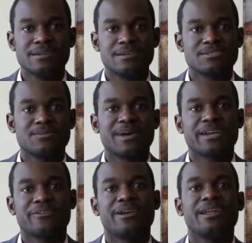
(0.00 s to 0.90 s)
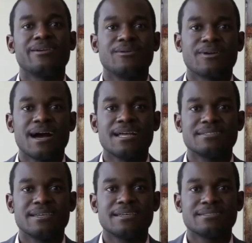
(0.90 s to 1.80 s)
So by creating your own
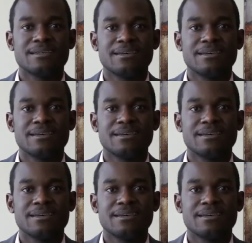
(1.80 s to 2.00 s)
content,